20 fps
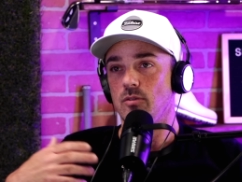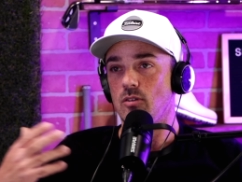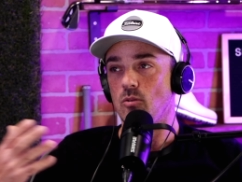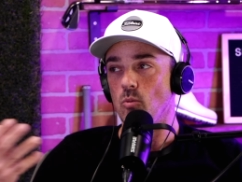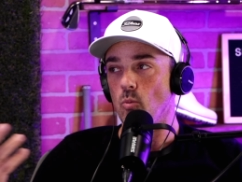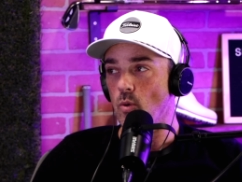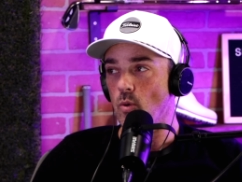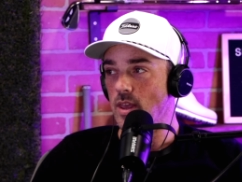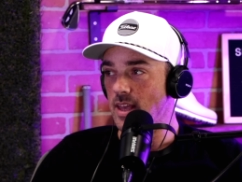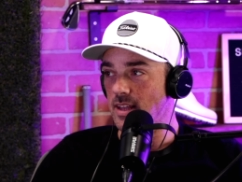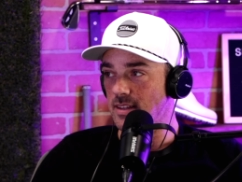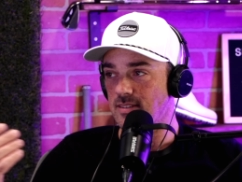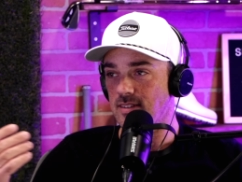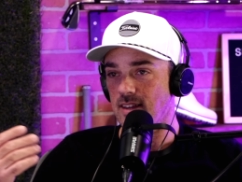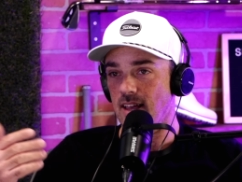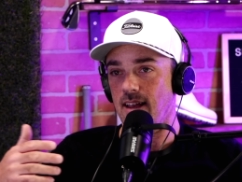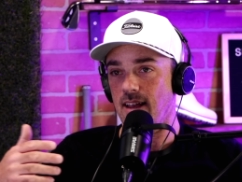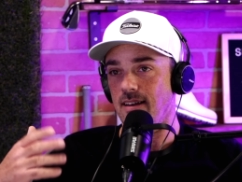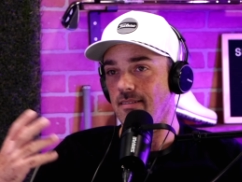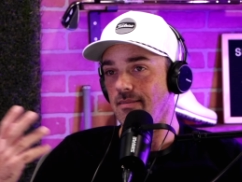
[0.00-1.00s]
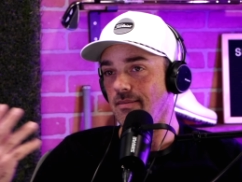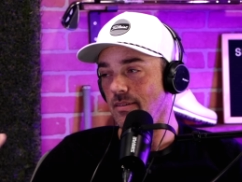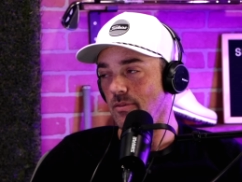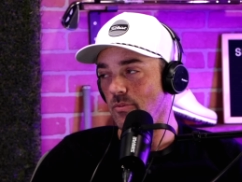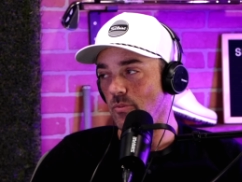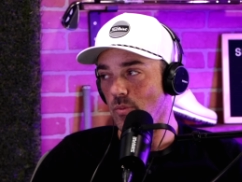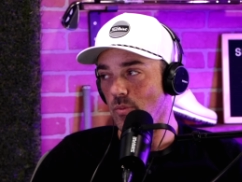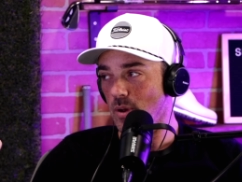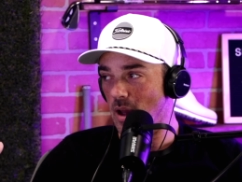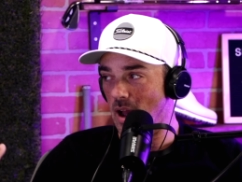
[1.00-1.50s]
We had said
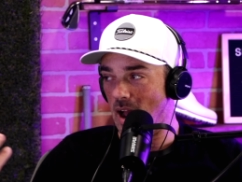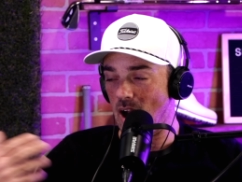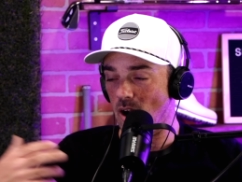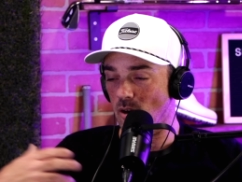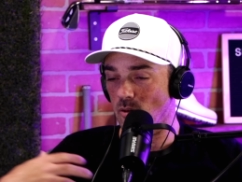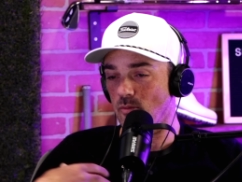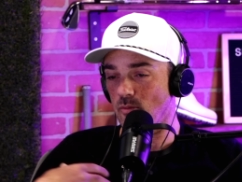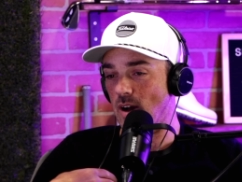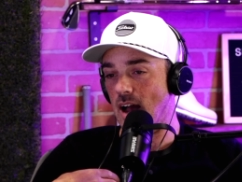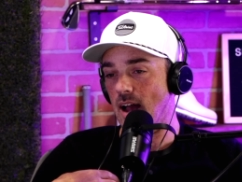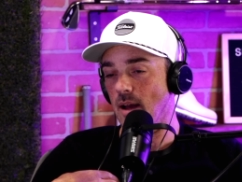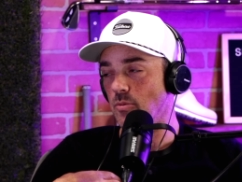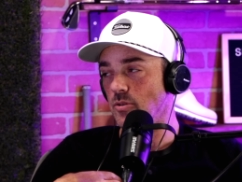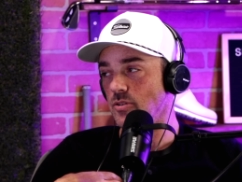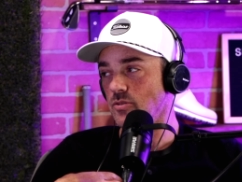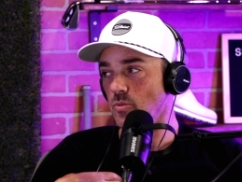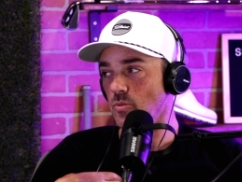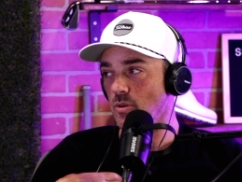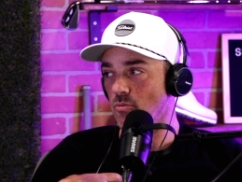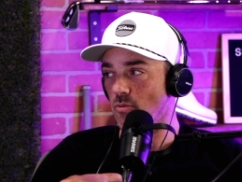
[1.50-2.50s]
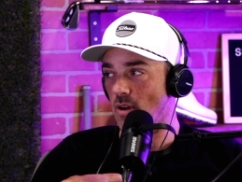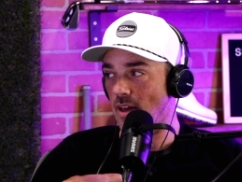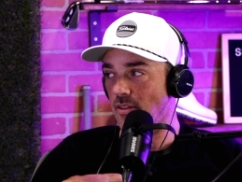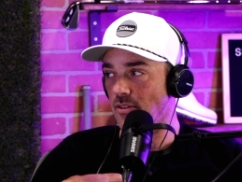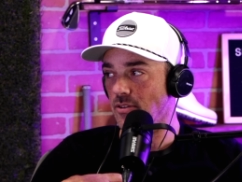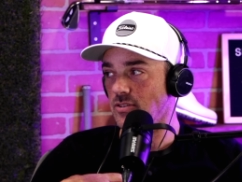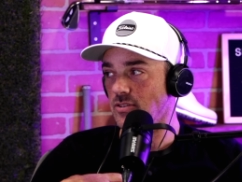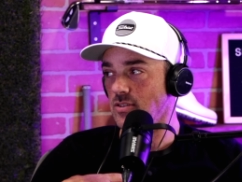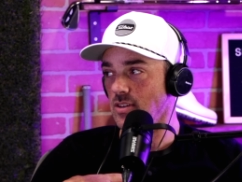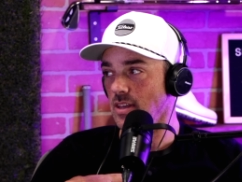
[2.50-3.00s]
our vibe was we'd
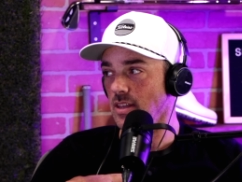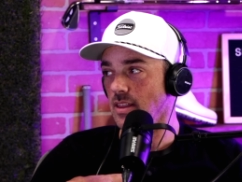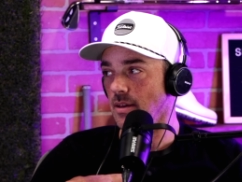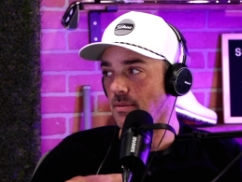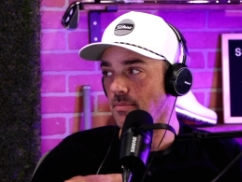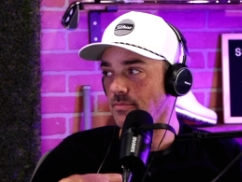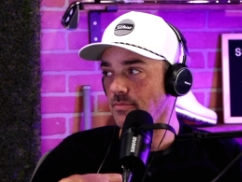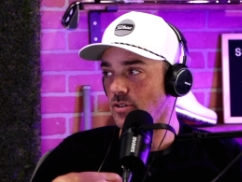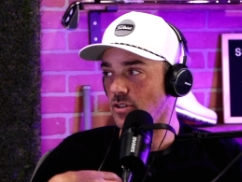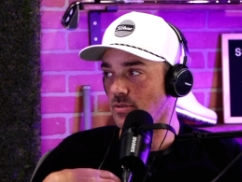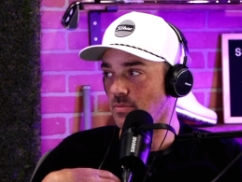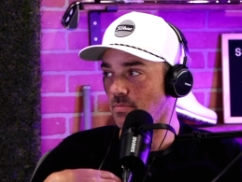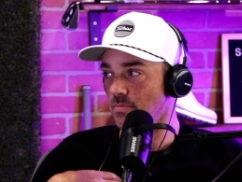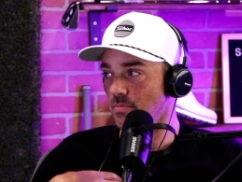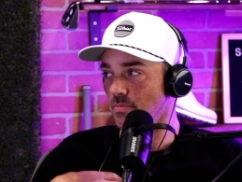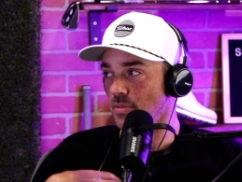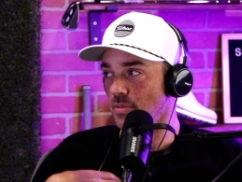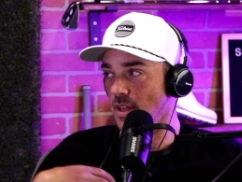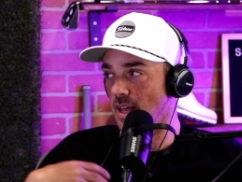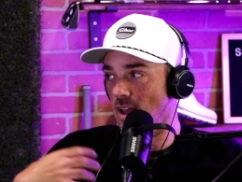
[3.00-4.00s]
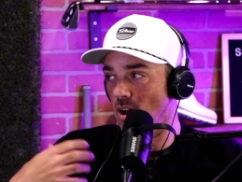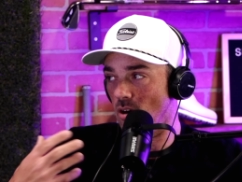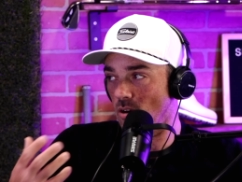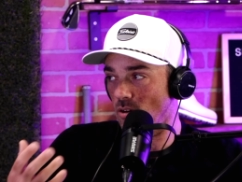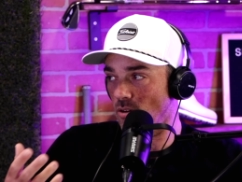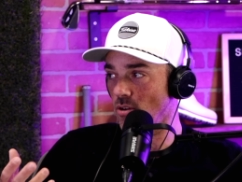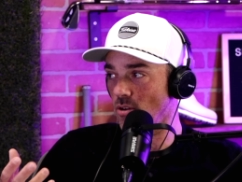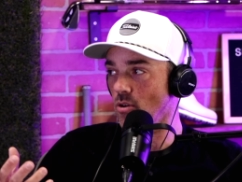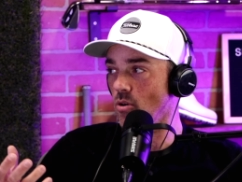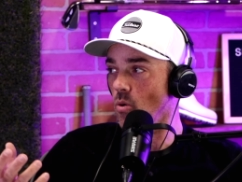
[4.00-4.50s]
rather see them just play
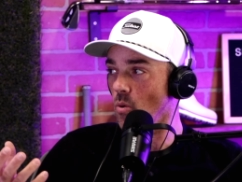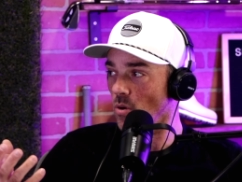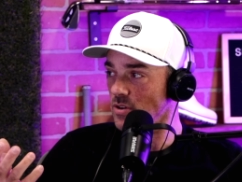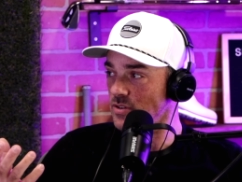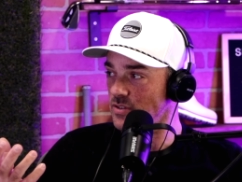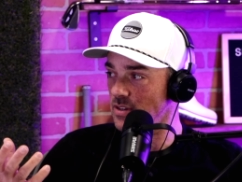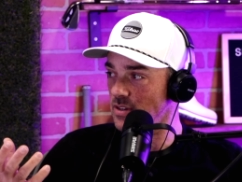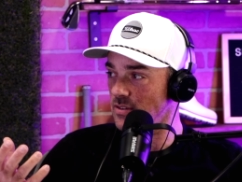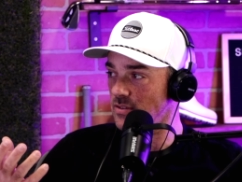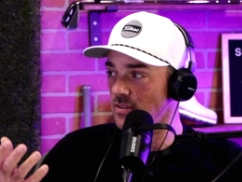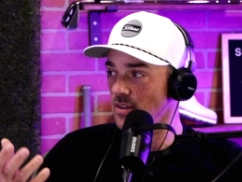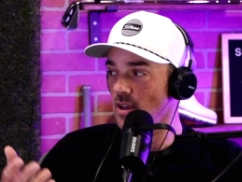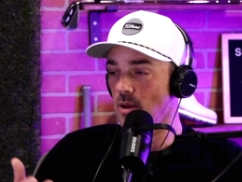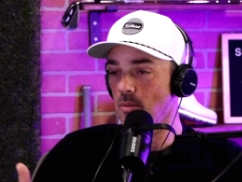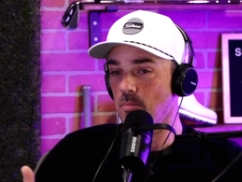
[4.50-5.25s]
harder courses.